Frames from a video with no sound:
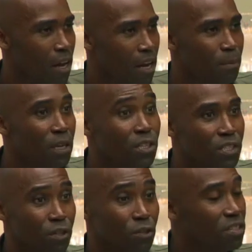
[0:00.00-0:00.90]
And I'm here to
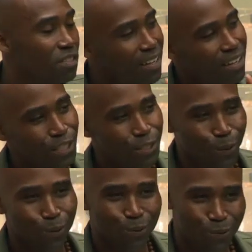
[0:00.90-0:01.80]
tell you, just like I
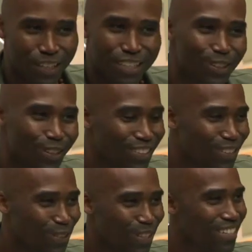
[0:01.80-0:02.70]
told when I talk to
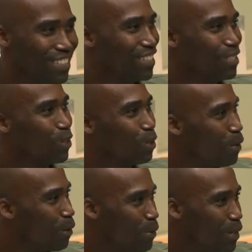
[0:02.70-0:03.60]
little kids and they talk
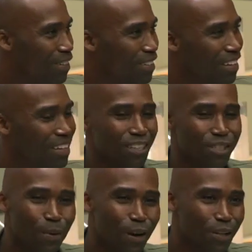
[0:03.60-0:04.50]
about being an
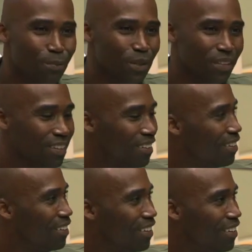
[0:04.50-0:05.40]
aspiring to be
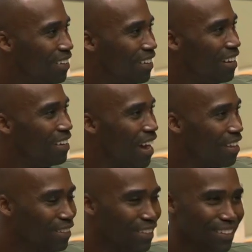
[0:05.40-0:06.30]
an
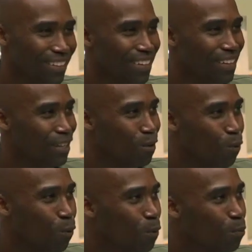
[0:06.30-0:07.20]
athlete,
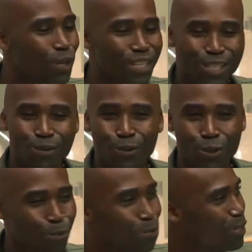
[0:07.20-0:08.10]

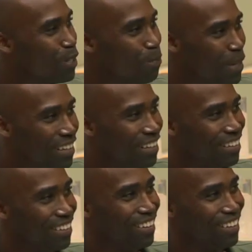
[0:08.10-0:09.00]
0.02% make
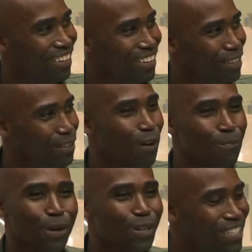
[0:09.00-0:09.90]
it. You
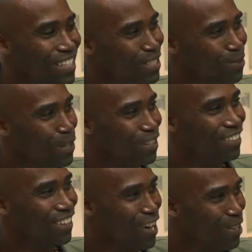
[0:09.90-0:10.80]
have a better chance of winning
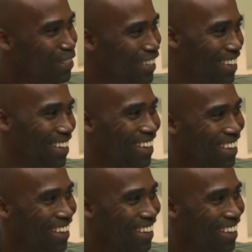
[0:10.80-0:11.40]
the lottery.